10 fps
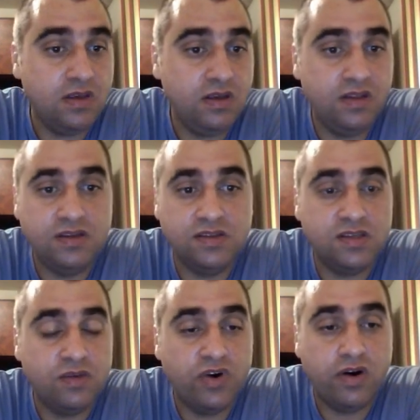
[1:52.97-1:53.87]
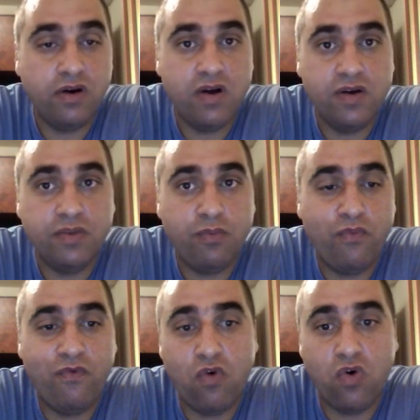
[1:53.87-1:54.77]
It is somewhere around
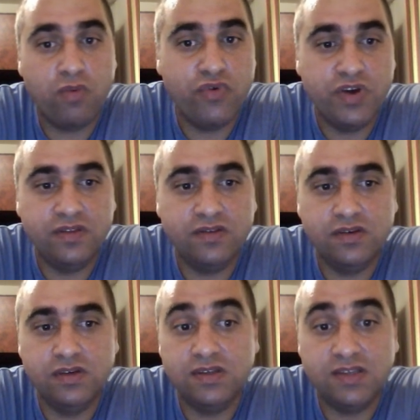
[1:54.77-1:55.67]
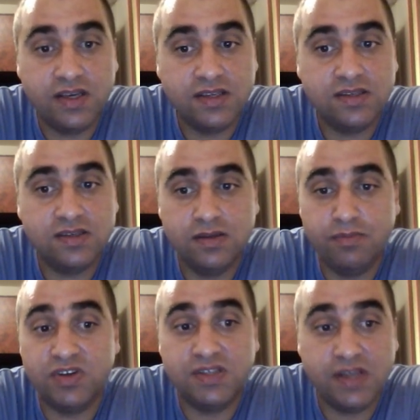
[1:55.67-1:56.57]

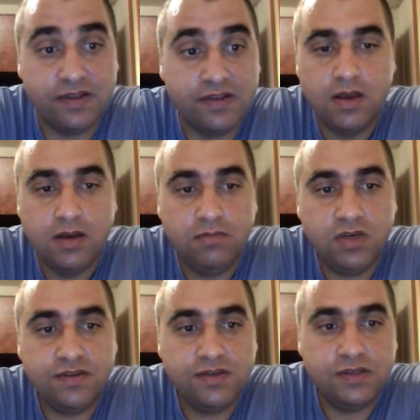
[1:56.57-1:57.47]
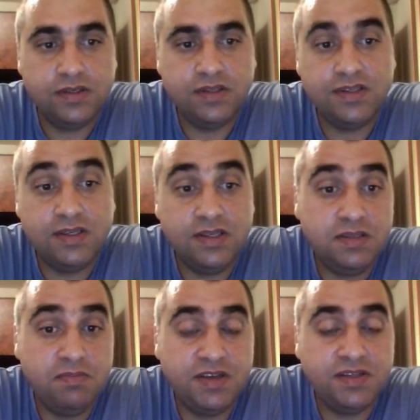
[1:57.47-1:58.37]
4.6%, but this
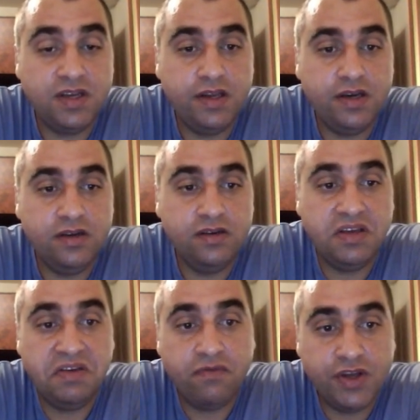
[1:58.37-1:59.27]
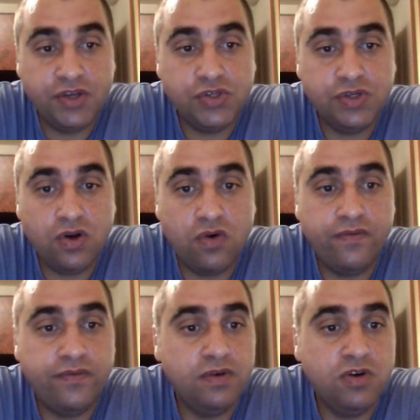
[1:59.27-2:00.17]
is basically an inflation
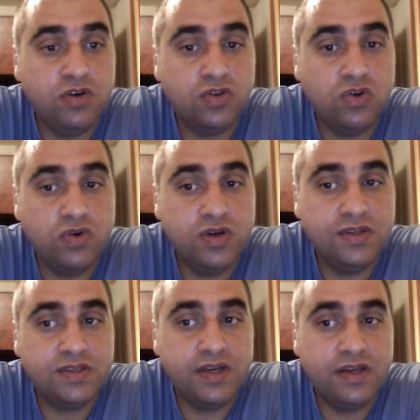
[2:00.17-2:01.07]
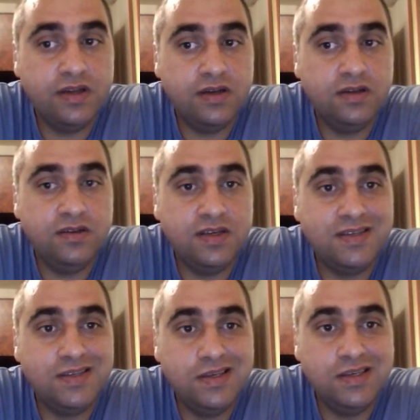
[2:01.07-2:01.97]
of BONK tokens, and
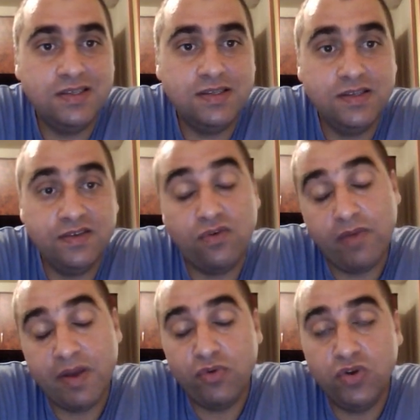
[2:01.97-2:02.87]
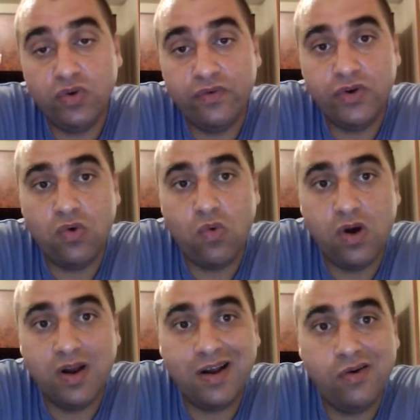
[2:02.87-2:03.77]
this is from my point of view
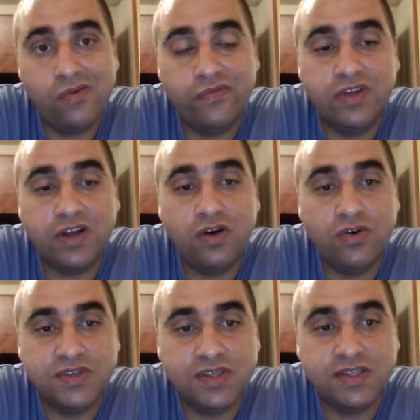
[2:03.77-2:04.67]
one of the causes